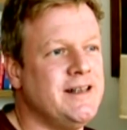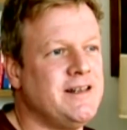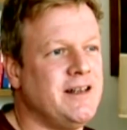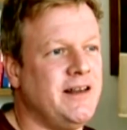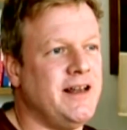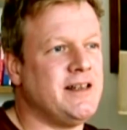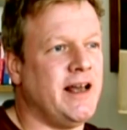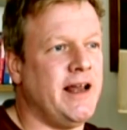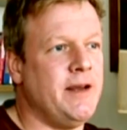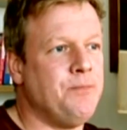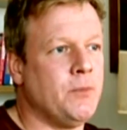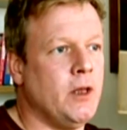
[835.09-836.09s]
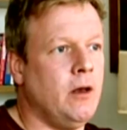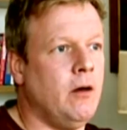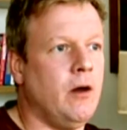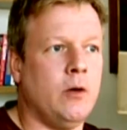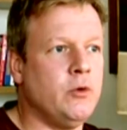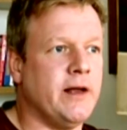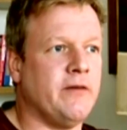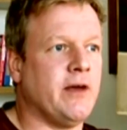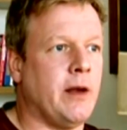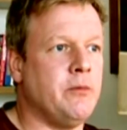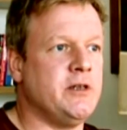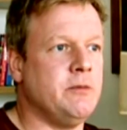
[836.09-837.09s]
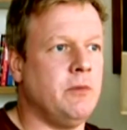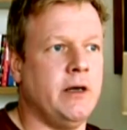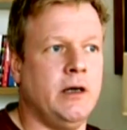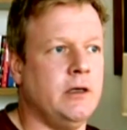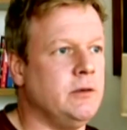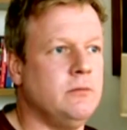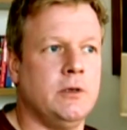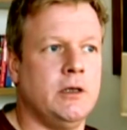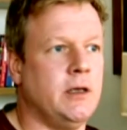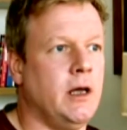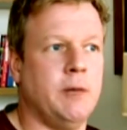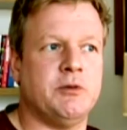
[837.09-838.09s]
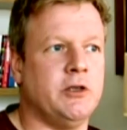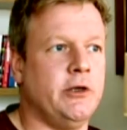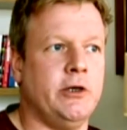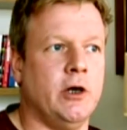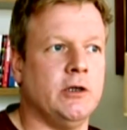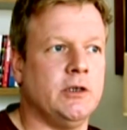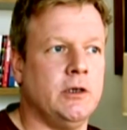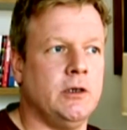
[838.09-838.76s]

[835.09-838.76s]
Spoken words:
So they say, oh, I wouldn't have cameras in my home. Absolutely not.